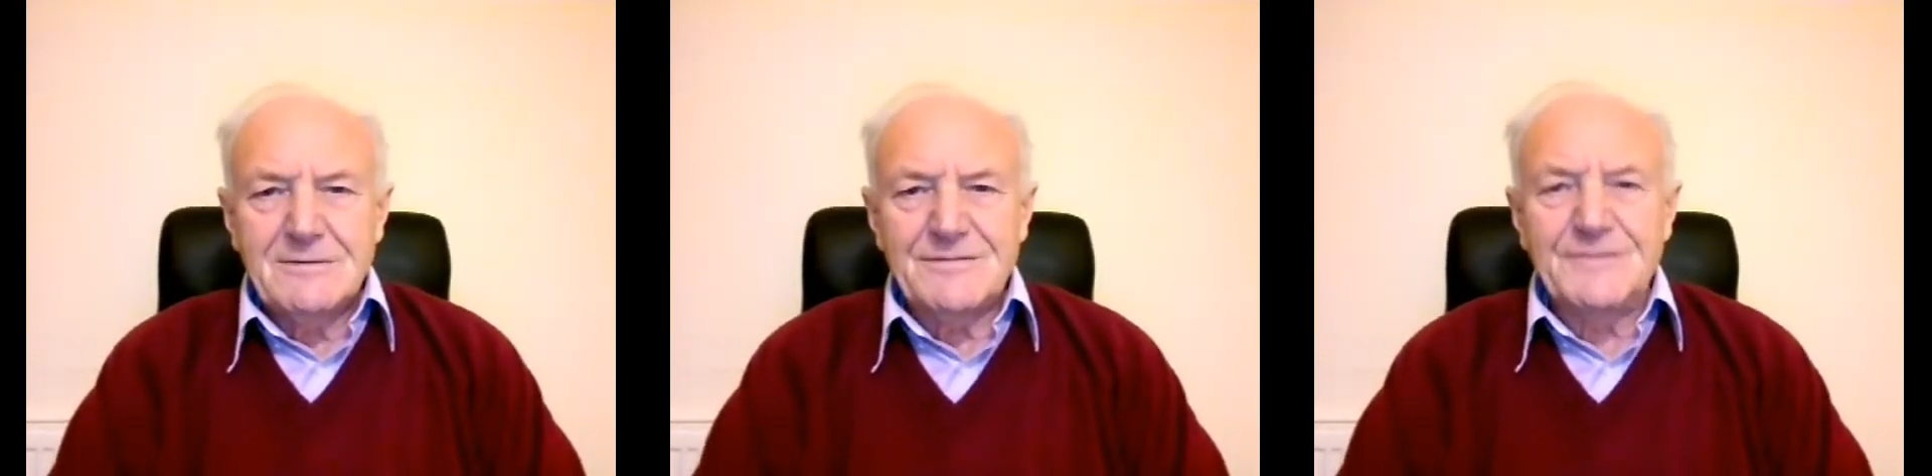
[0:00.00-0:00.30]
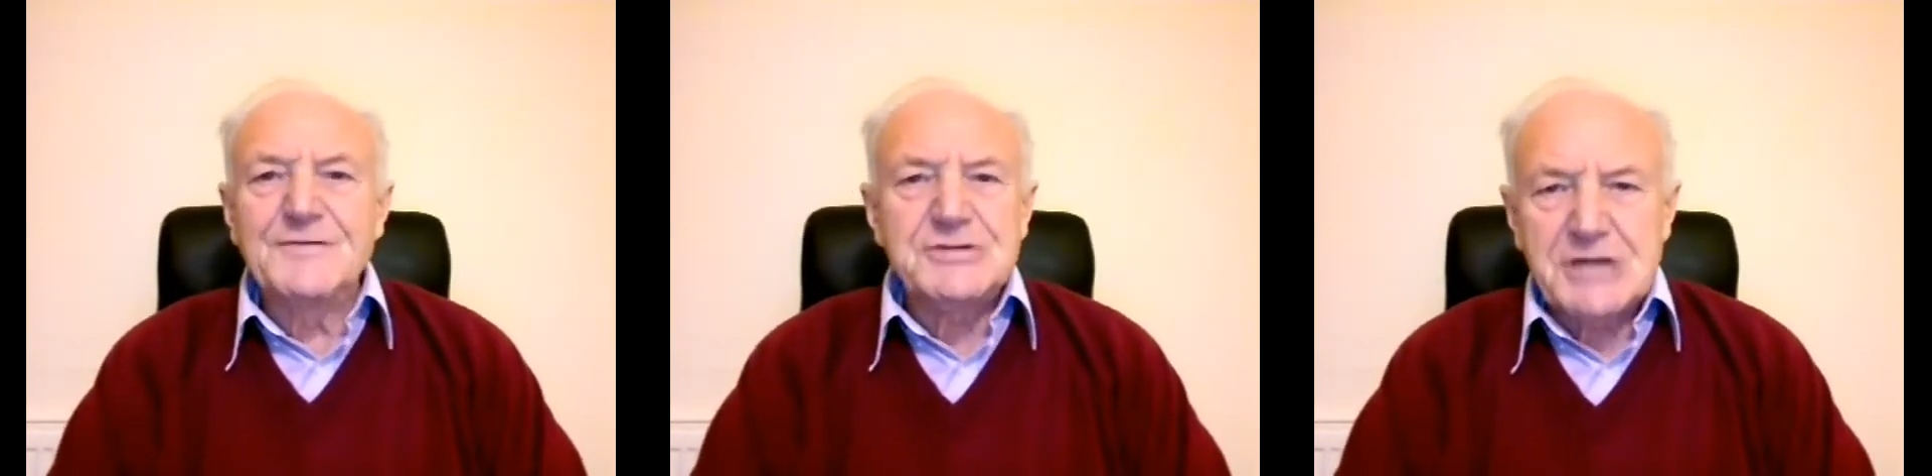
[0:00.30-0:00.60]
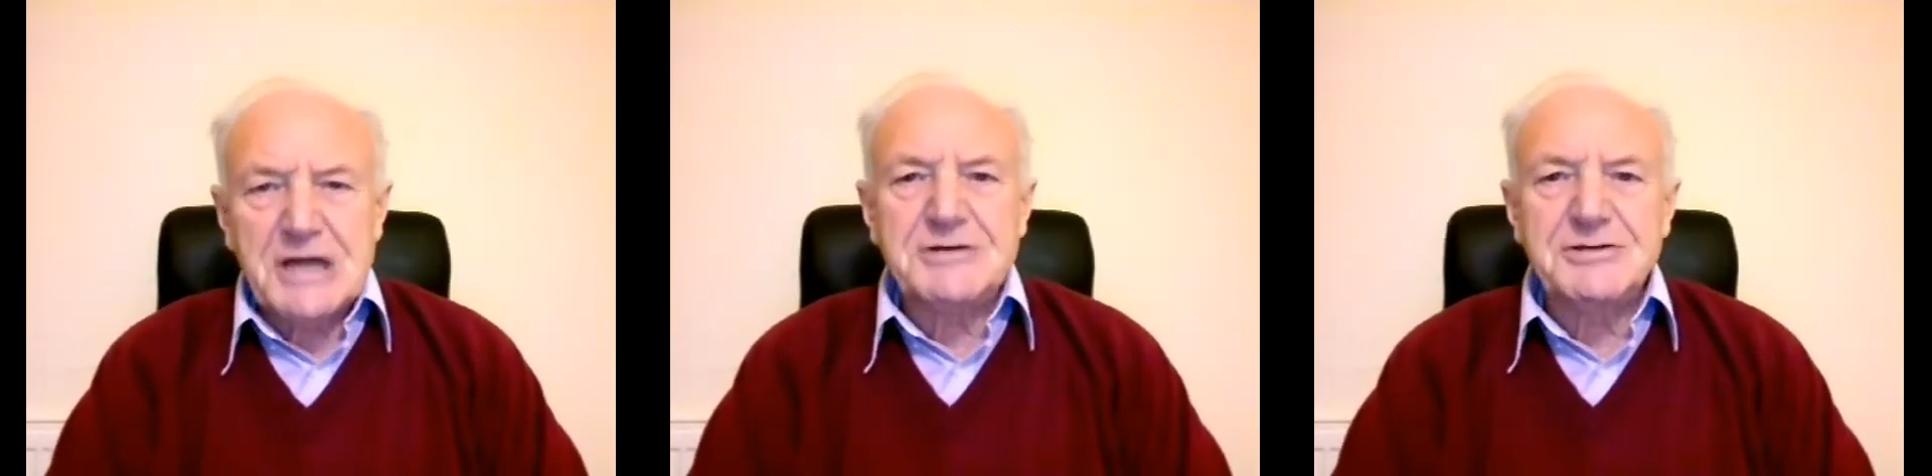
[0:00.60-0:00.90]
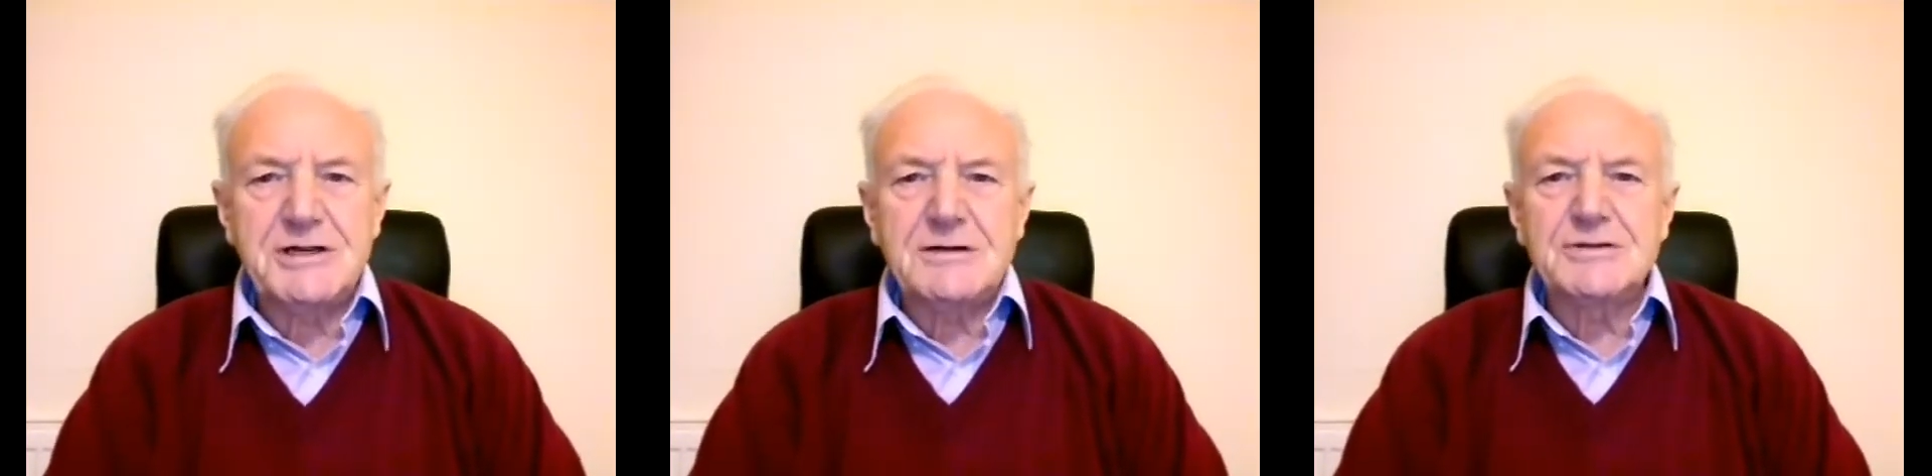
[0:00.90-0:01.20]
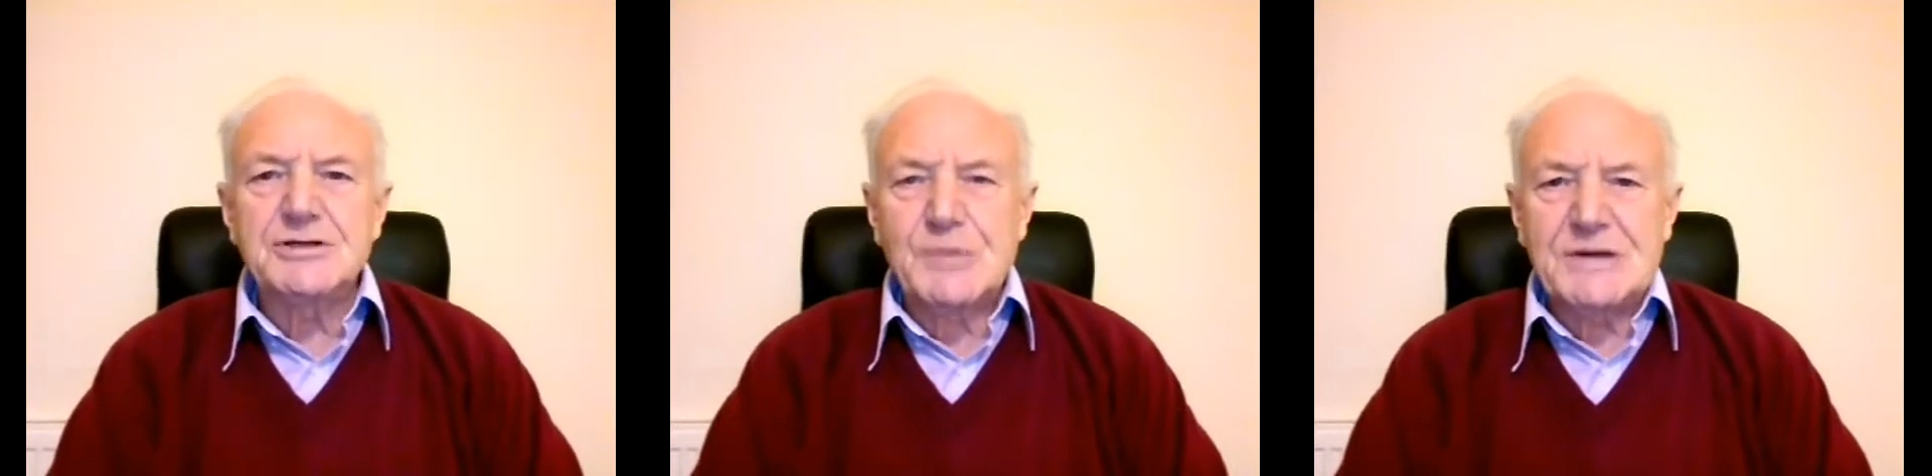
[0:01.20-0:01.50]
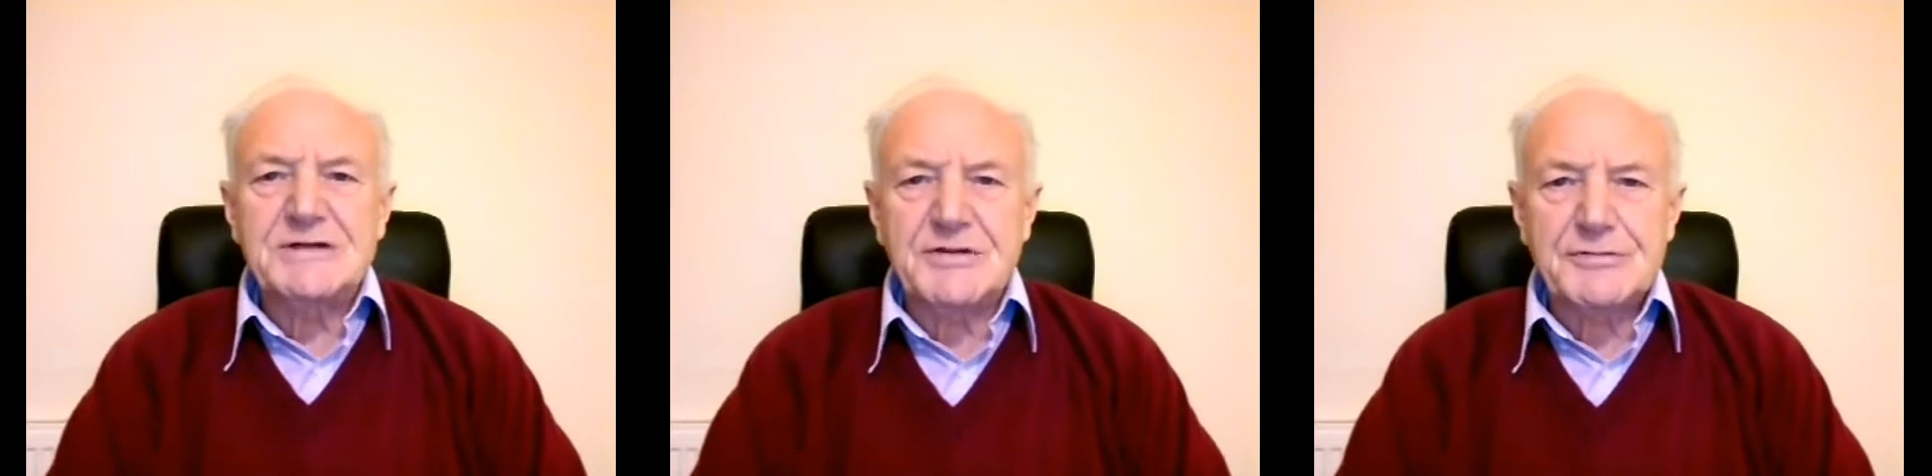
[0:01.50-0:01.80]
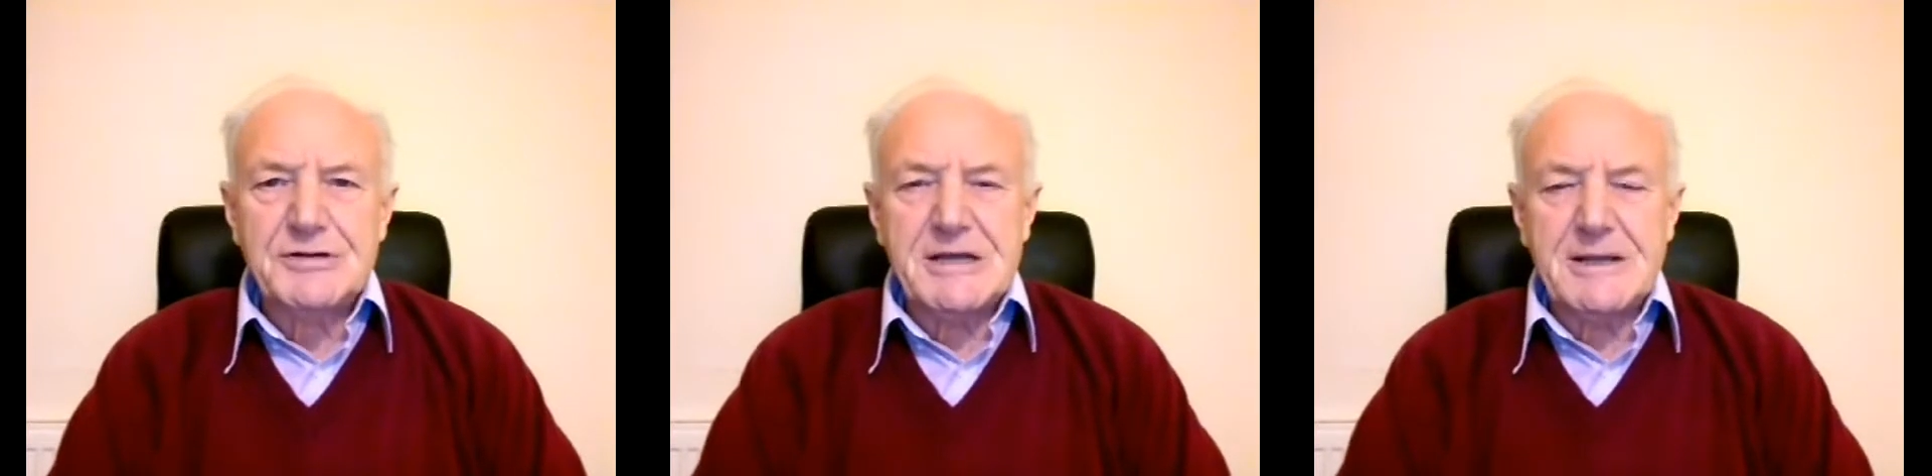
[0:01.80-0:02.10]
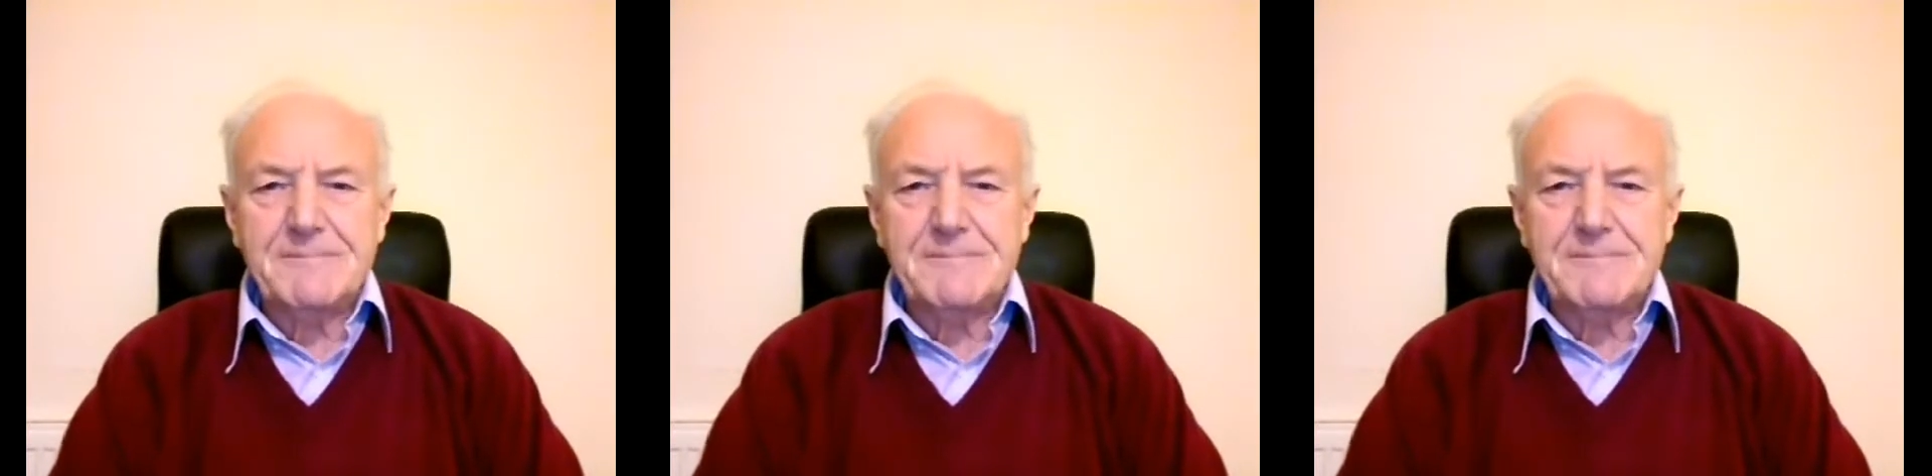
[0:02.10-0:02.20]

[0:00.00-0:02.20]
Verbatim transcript: from verse 19 to 23.